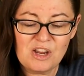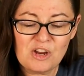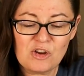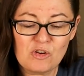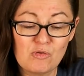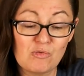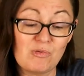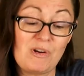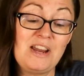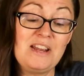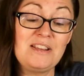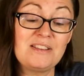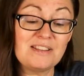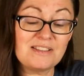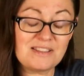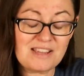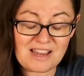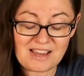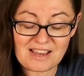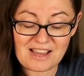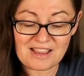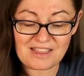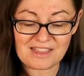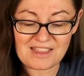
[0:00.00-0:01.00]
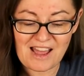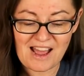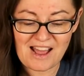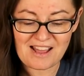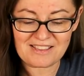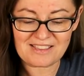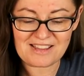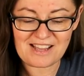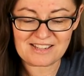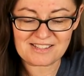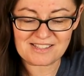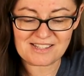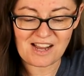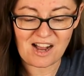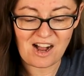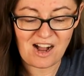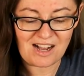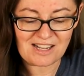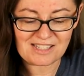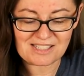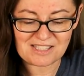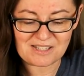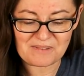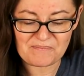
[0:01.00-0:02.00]
Great that they get that. That's
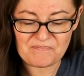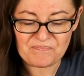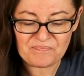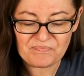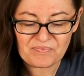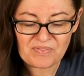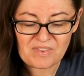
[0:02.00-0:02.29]
awesome.